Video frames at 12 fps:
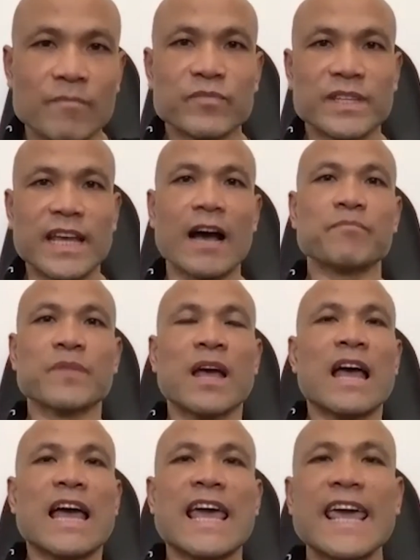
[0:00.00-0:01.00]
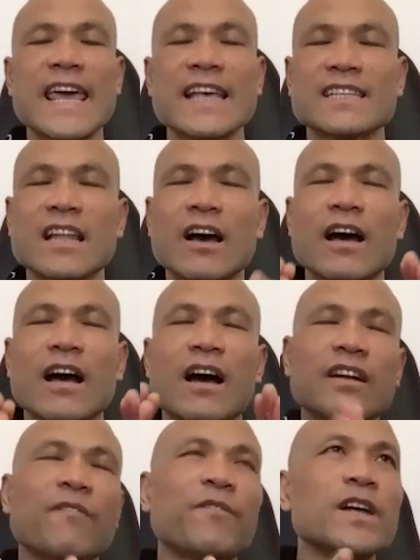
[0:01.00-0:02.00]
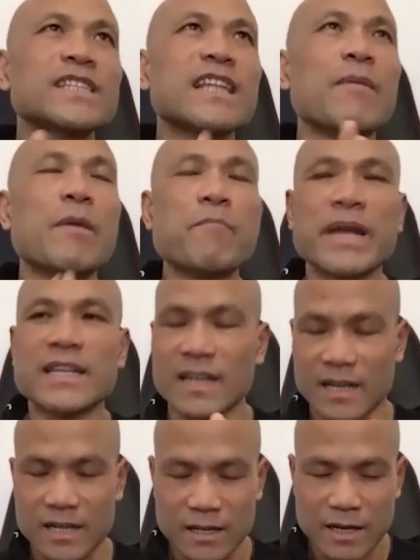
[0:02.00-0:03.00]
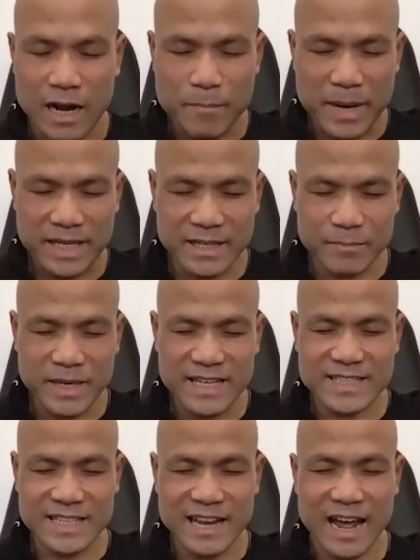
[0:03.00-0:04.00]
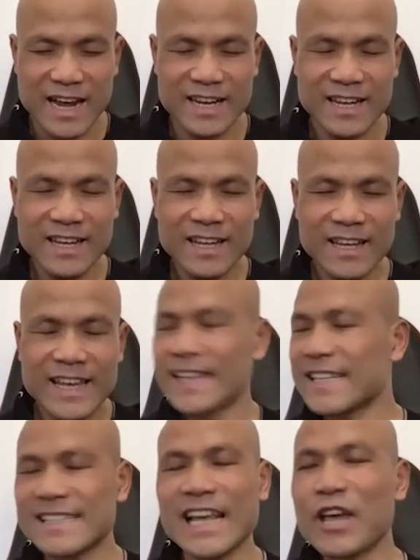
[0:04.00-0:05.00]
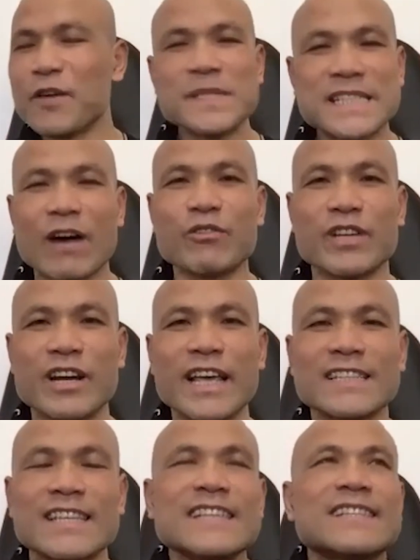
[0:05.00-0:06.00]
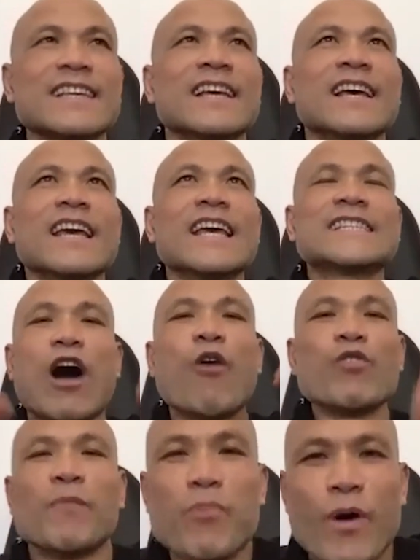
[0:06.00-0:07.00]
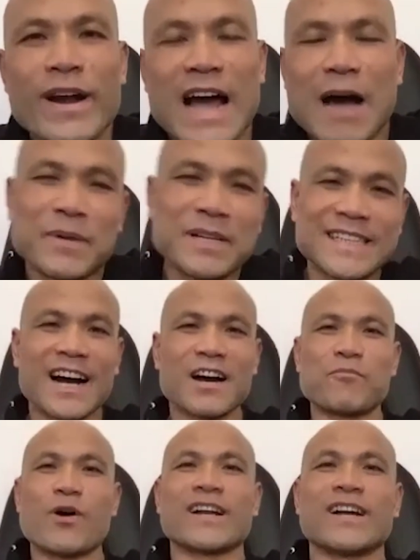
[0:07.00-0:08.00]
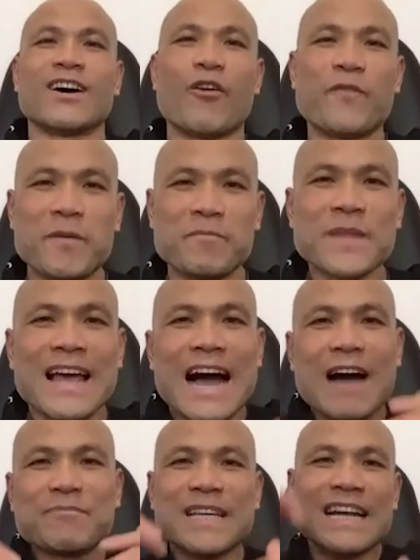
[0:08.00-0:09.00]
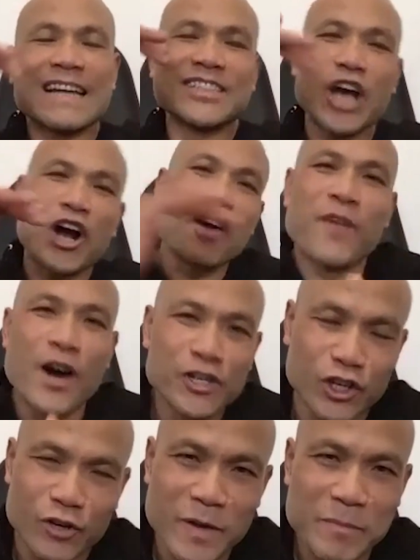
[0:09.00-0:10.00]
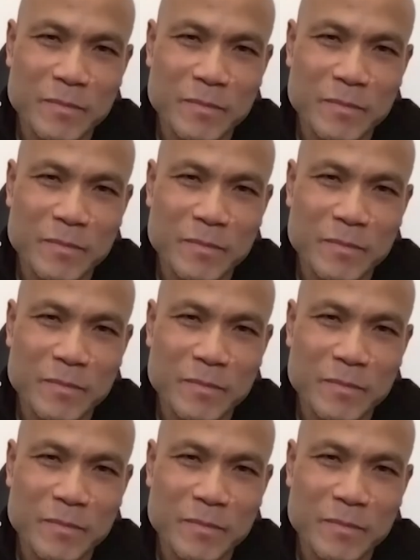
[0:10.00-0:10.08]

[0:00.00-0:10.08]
Yeah. The first time I met him, he just say himself, he's an older brother. I'm the younger brother of him. I'm just a younger version of him.